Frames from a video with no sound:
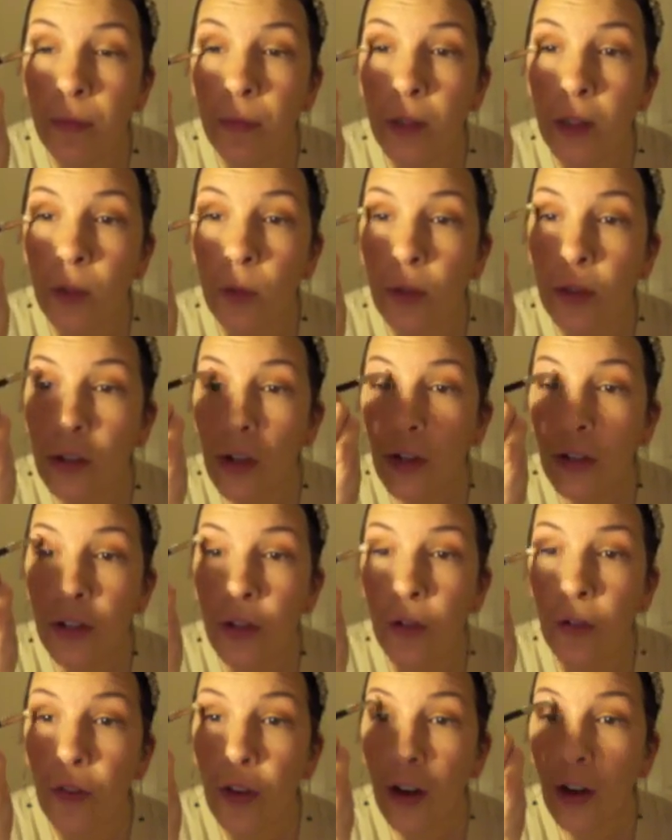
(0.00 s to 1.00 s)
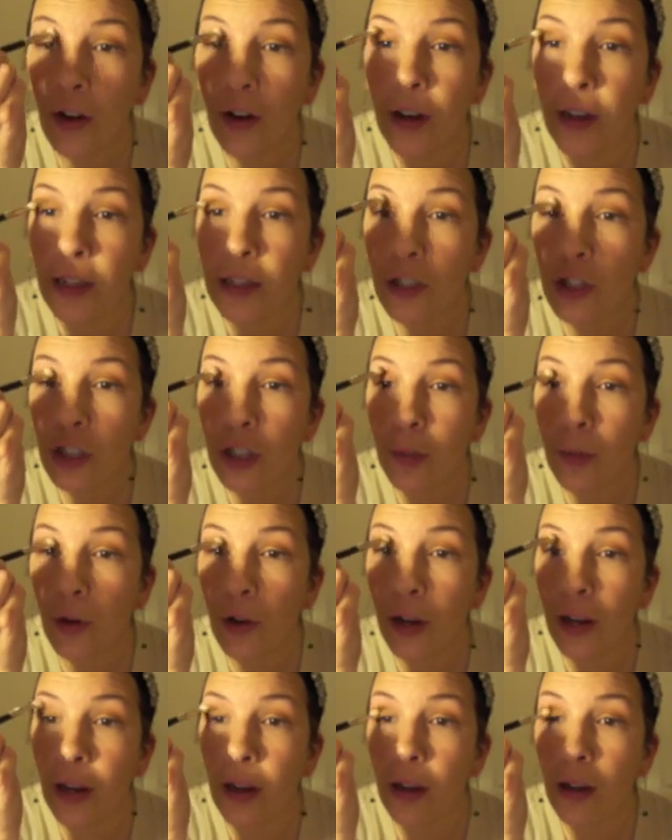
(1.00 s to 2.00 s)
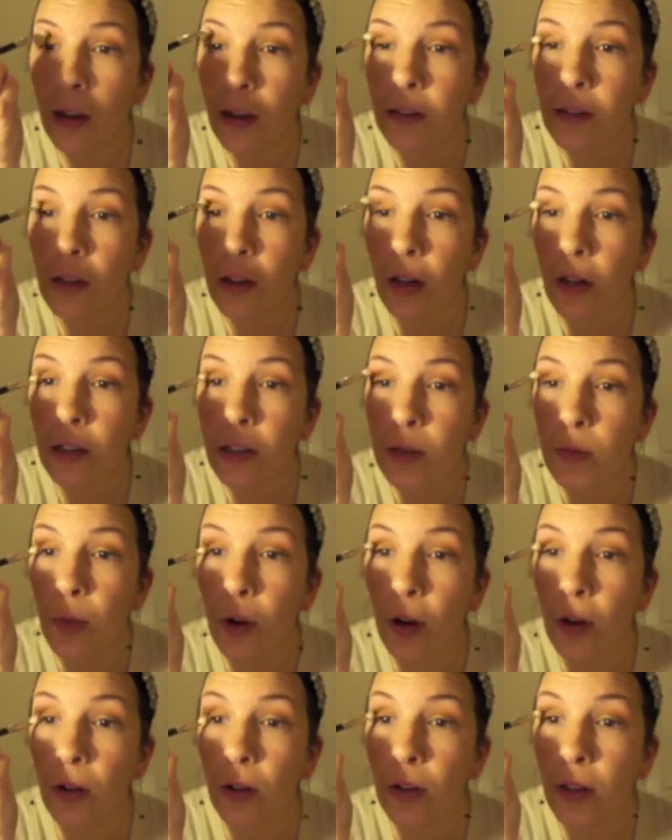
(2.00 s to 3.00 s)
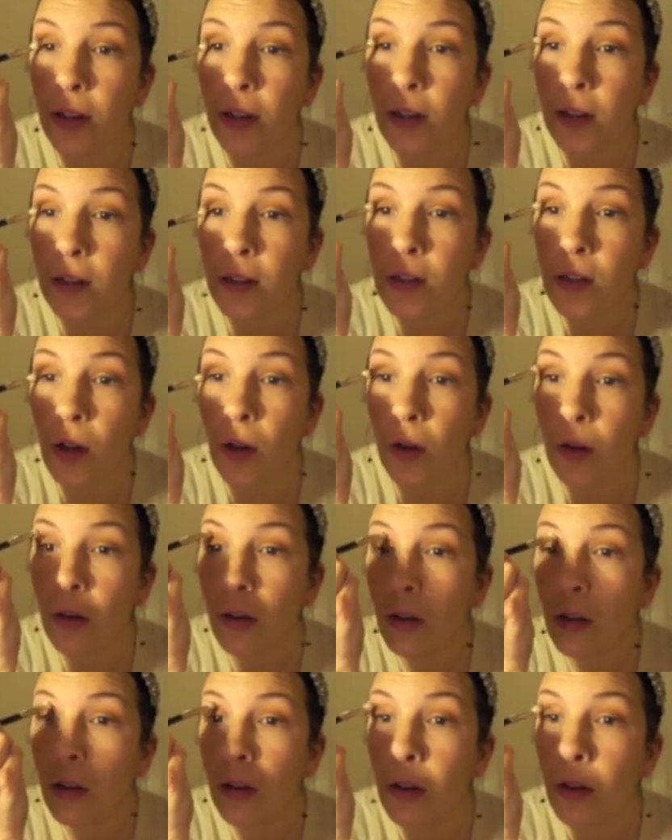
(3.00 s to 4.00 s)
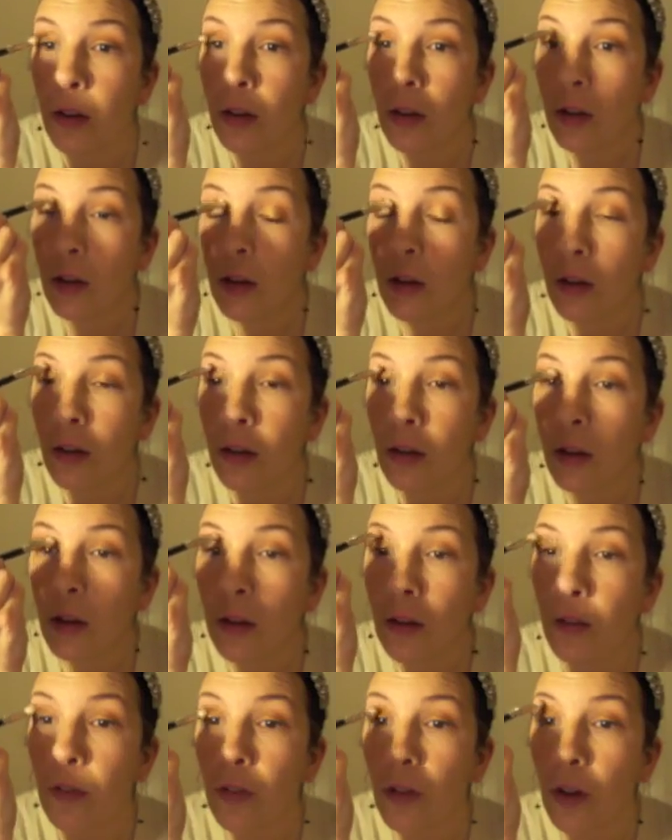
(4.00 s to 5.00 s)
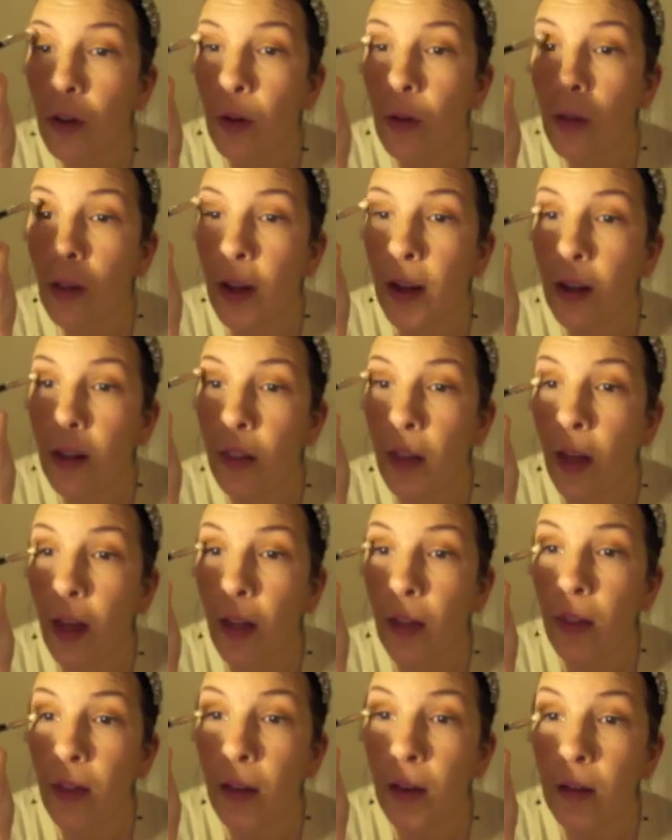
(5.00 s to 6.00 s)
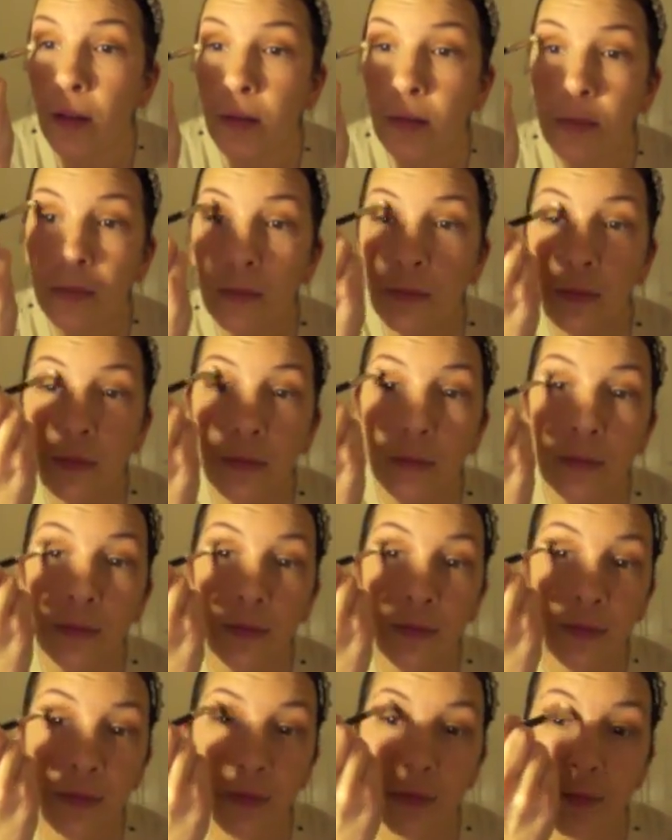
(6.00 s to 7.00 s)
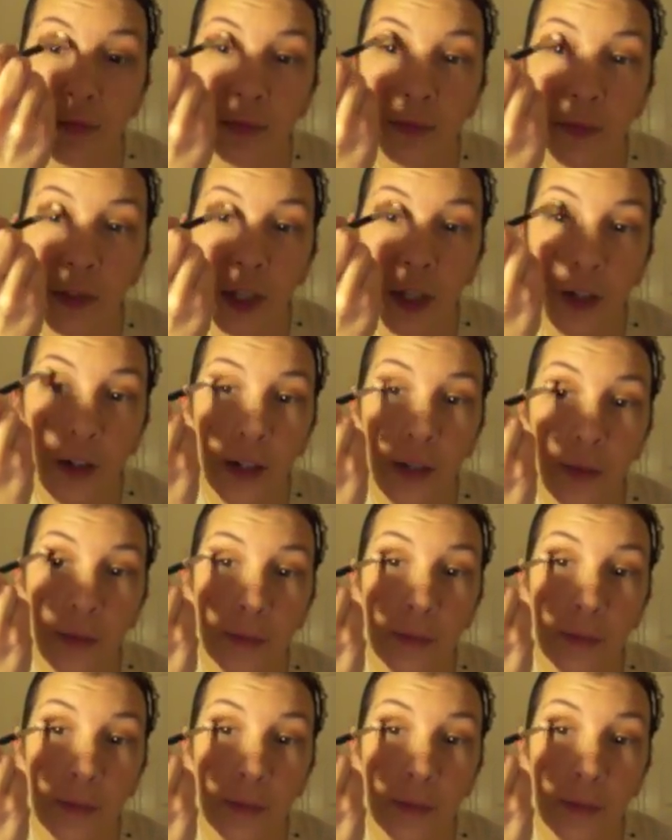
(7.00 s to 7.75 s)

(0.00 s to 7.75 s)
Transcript: This one's also very shimmery, has a lot of sparkle in it, so if you don't like that, then sorry.